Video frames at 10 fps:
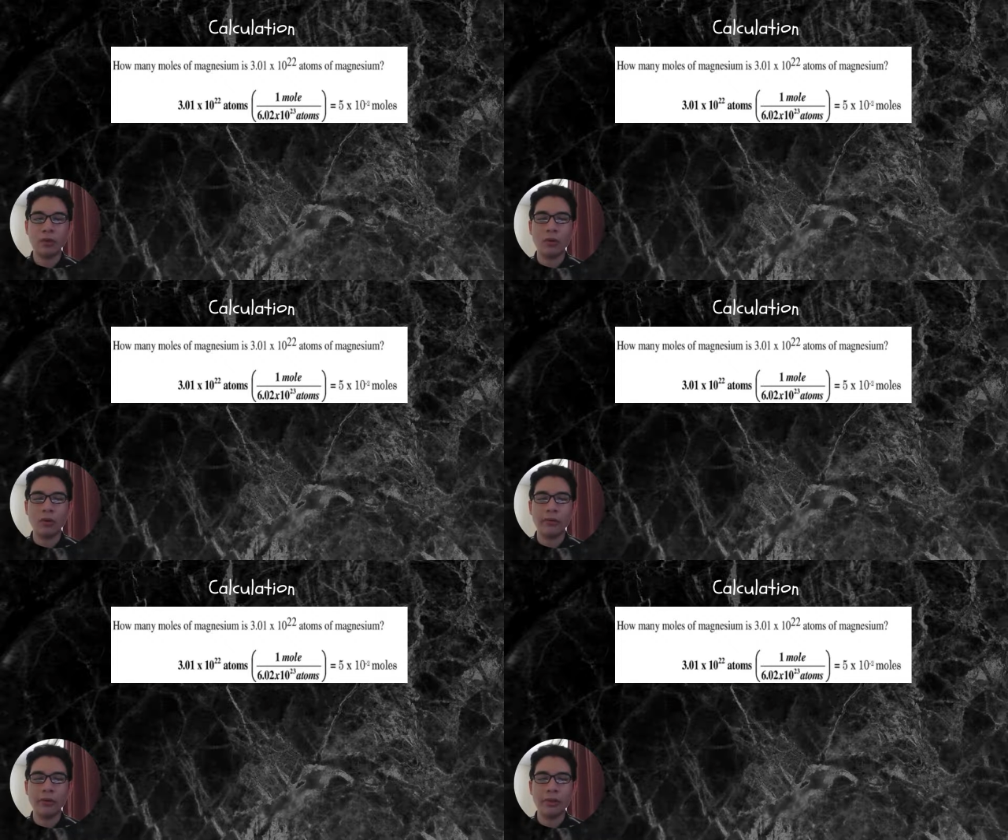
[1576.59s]

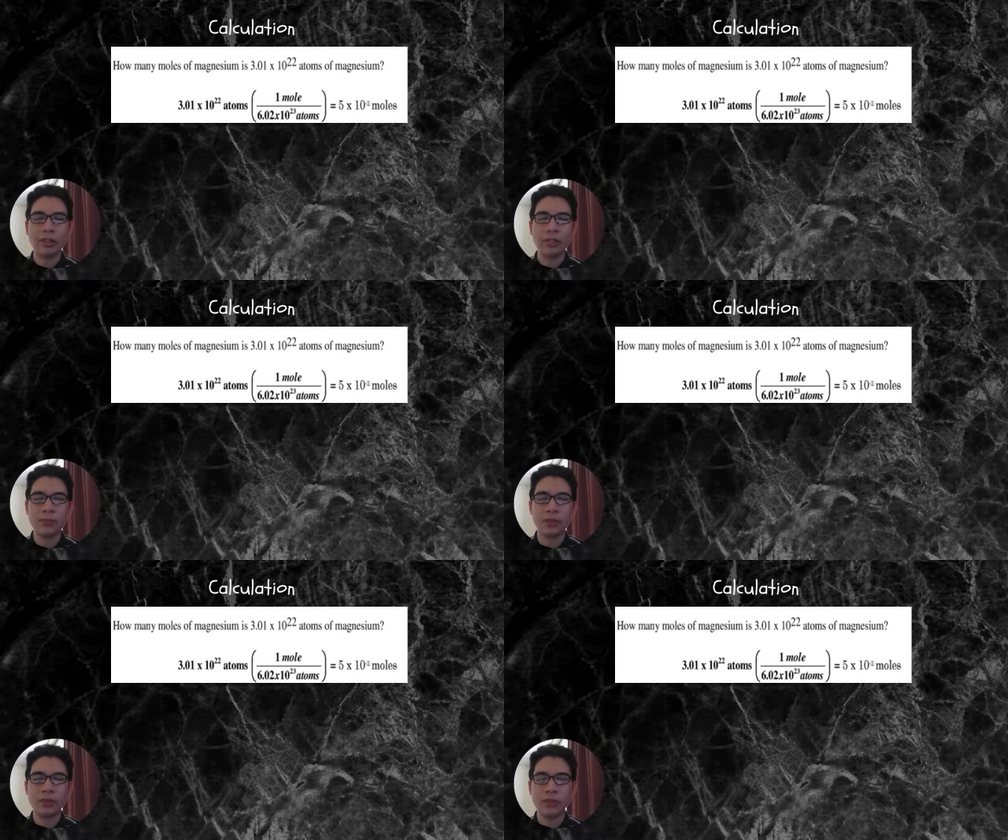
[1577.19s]
over
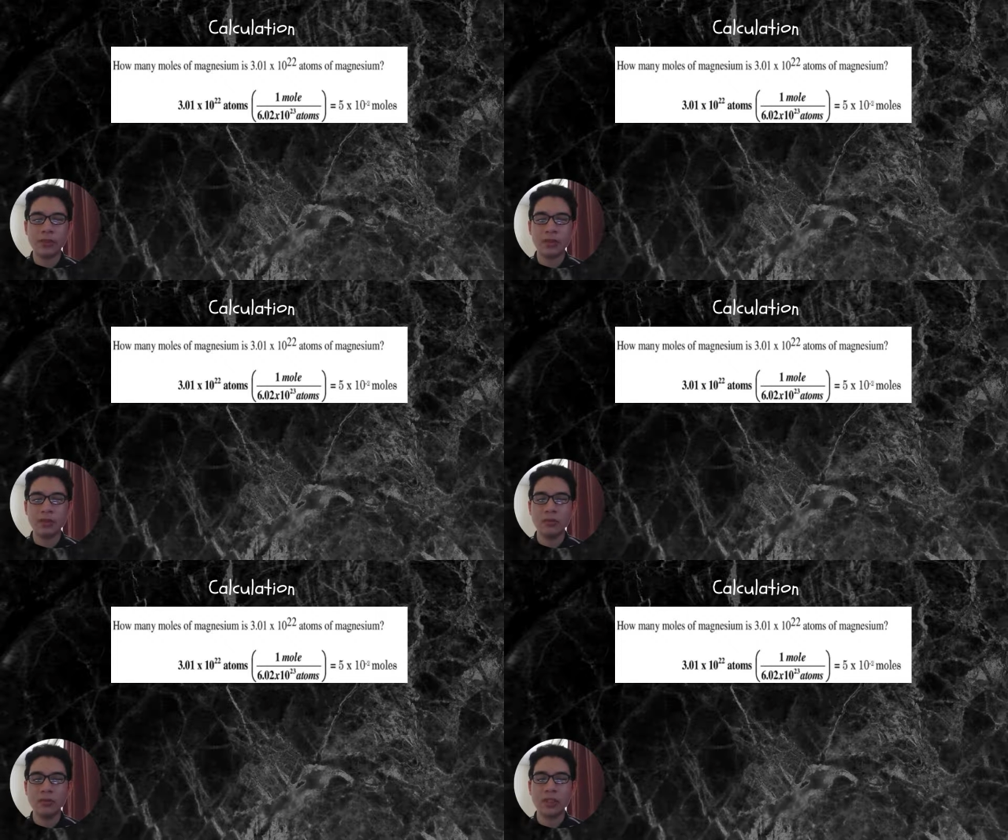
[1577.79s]

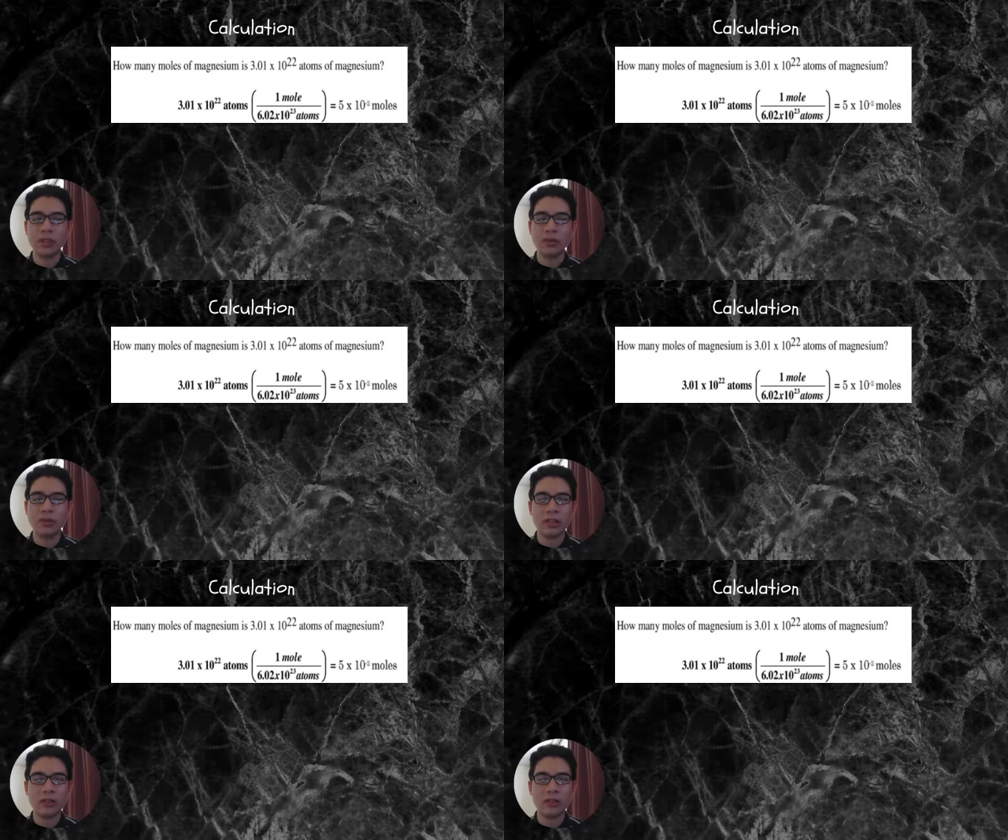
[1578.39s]
6.02 times 10